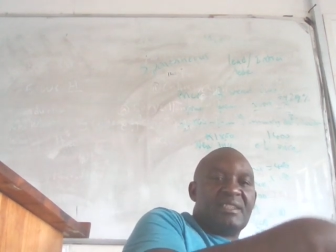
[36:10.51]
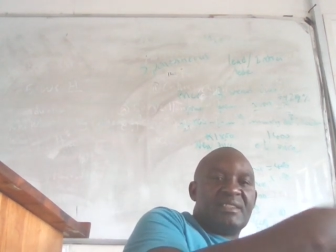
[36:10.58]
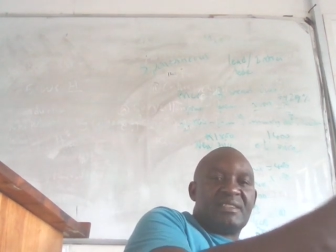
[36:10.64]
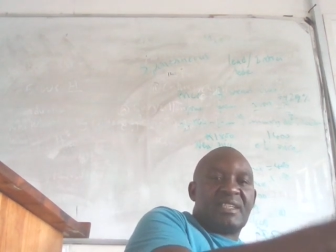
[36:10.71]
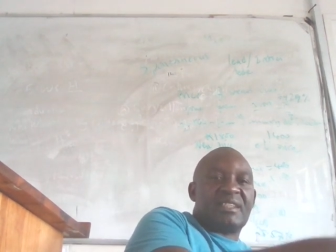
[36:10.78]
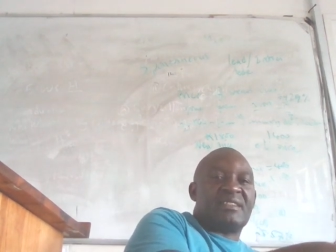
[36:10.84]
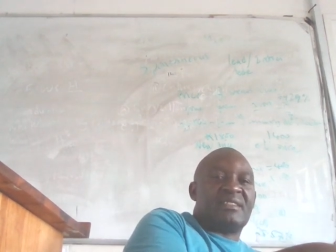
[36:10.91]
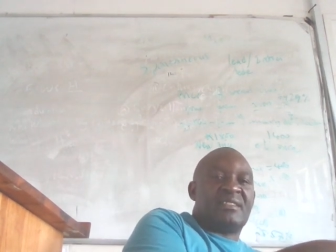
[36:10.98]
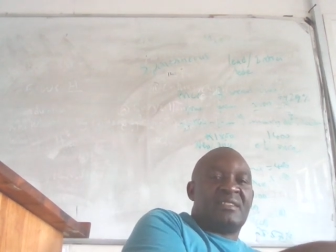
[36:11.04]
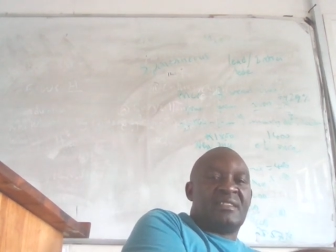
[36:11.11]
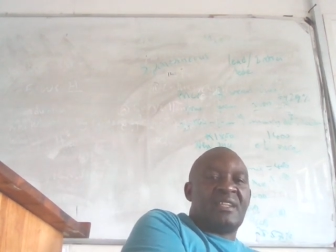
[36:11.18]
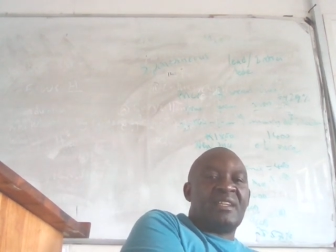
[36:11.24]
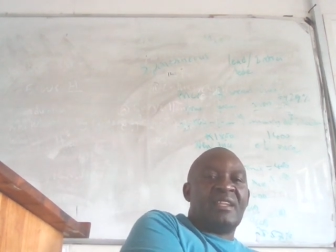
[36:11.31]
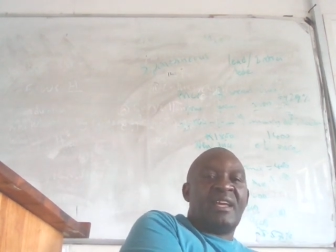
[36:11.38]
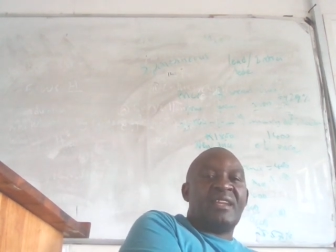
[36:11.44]
successes
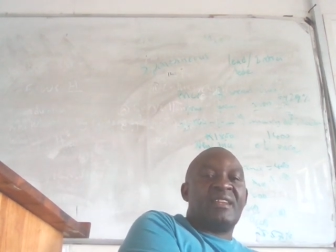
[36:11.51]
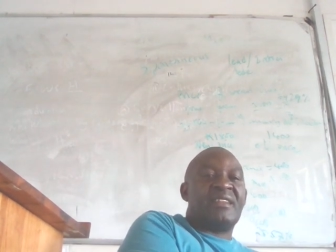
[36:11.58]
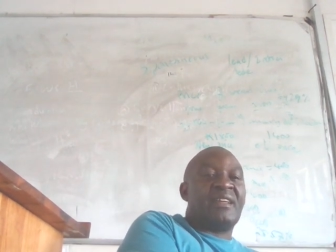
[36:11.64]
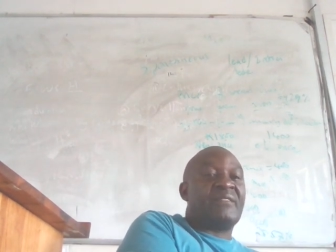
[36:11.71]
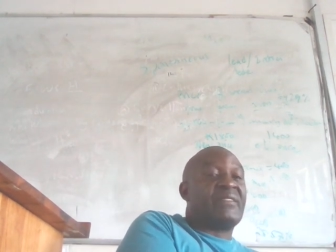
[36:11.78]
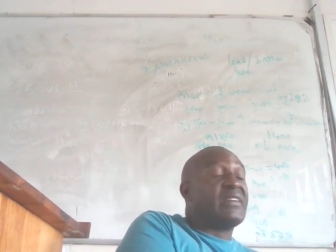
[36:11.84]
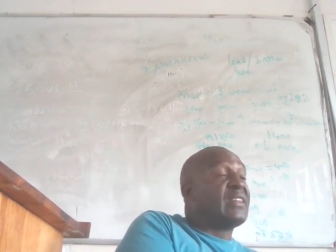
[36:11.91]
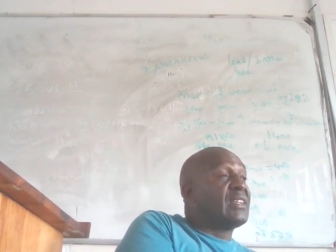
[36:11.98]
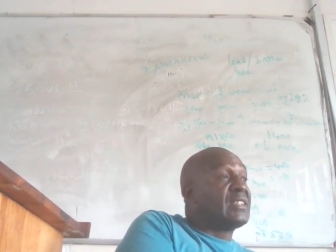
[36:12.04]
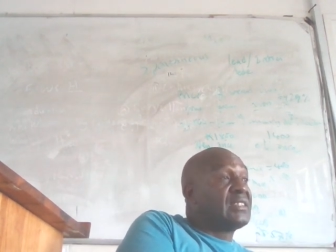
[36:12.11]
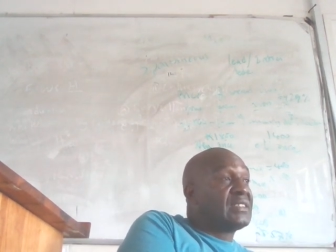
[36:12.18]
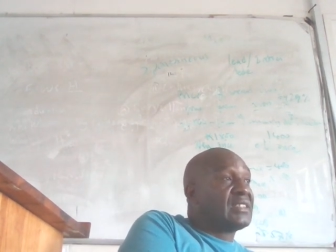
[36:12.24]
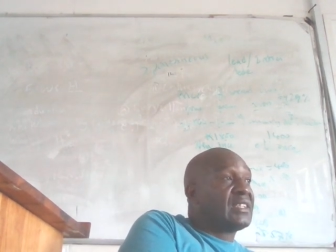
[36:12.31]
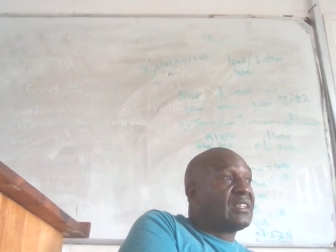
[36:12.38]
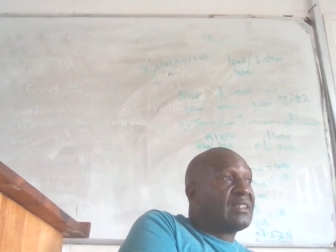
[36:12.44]
and hide their
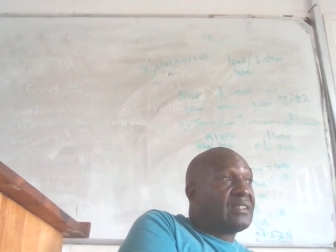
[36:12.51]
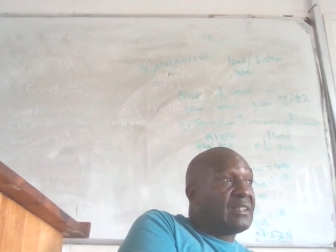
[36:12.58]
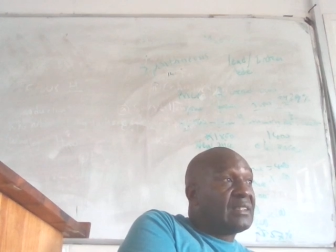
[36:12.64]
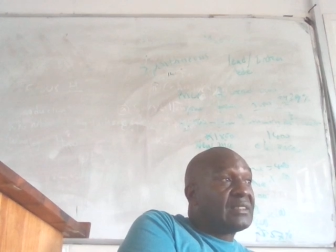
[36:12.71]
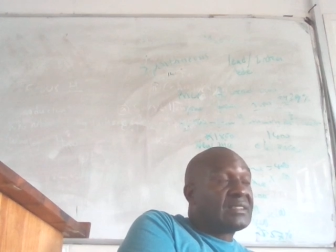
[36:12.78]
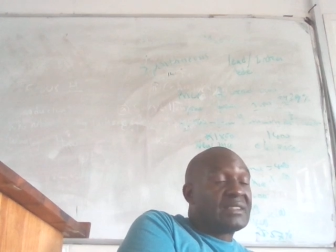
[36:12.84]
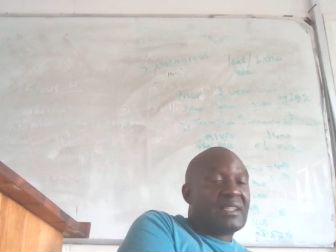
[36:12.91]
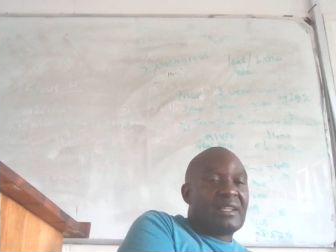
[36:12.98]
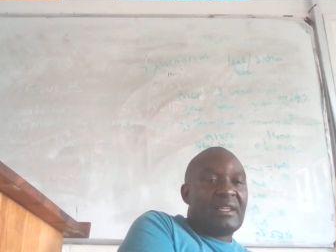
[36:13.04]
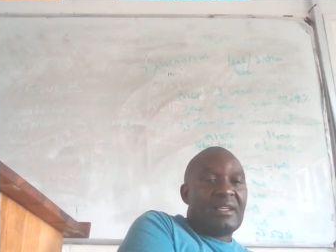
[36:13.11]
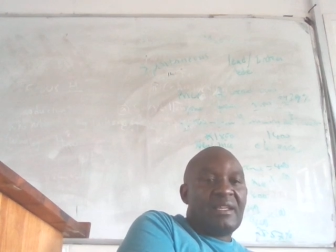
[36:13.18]
failures. Yes.